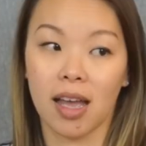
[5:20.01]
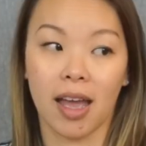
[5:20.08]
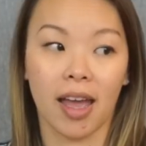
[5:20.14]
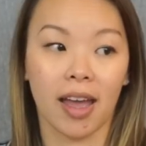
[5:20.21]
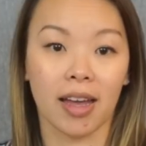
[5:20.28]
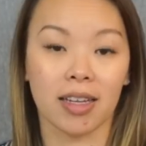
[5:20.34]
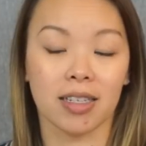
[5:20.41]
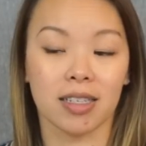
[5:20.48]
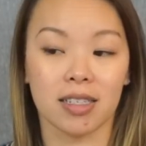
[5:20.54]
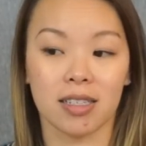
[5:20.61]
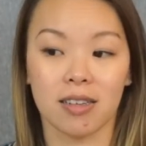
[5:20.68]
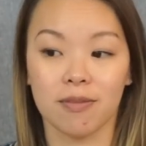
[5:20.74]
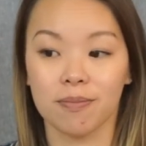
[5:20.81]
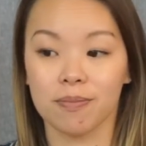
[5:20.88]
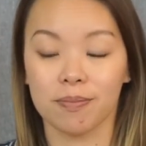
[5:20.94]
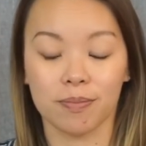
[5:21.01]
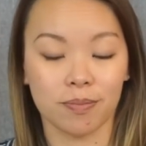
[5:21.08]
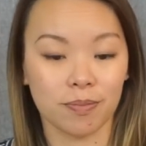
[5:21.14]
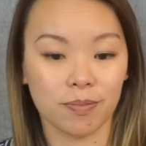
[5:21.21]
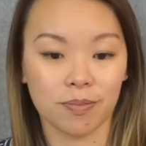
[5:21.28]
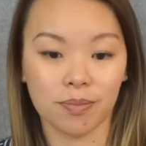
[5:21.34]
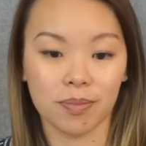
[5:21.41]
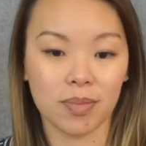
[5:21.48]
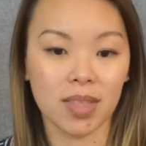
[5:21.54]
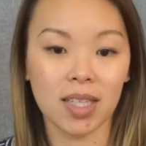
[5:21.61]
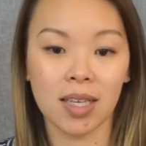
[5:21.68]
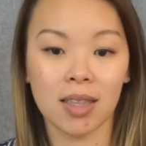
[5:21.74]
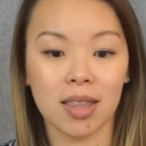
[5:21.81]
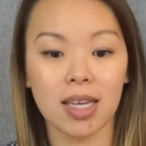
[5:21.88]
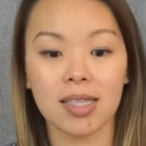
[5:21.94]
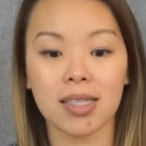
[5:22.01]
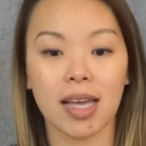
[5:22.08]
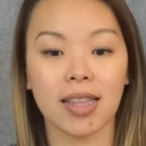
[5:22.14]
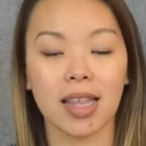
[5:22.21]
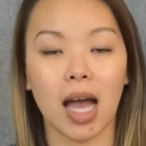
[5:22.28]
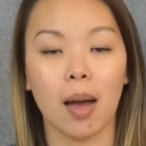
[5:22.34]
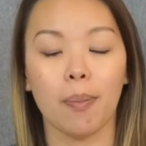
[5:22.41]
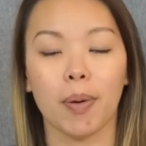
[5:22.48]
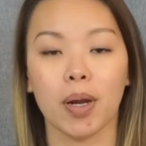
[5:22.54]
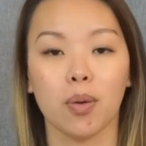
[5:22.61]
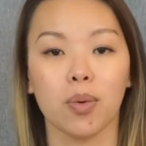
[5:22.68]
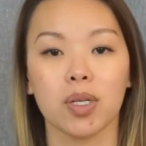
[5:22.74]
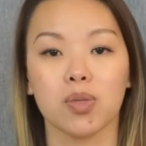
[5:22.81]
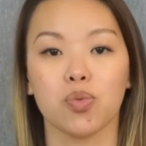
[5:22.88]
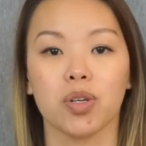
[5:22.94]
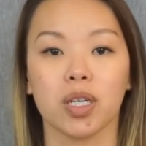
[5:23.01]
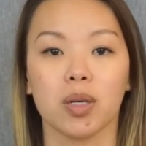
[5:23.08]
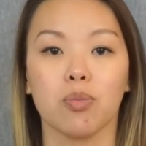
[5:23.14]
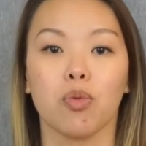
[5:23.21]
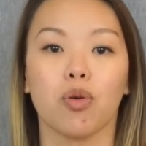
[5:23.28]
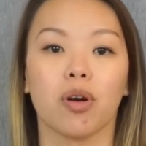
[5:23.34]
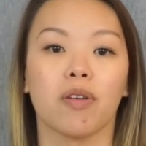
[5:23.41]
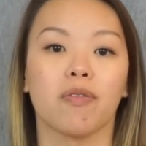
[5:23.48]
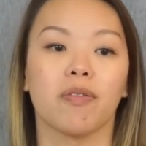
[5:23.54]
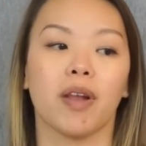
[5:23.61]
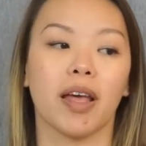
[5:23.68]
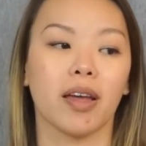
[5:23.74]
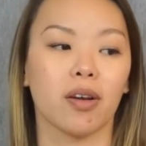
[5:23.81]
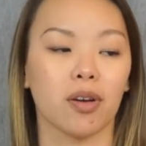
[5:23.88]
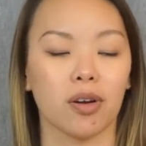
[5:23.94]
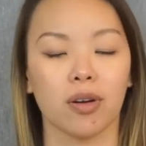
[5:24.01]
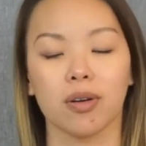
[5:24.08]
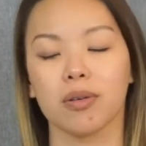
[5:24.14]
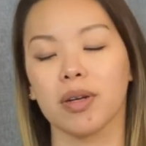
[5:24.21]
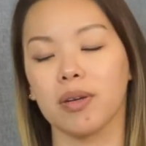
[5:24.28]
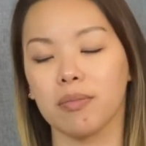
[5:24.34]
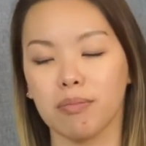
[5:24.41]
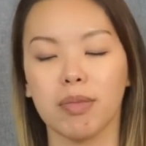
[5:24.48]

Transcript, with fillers: And things like that, but it was really more of like her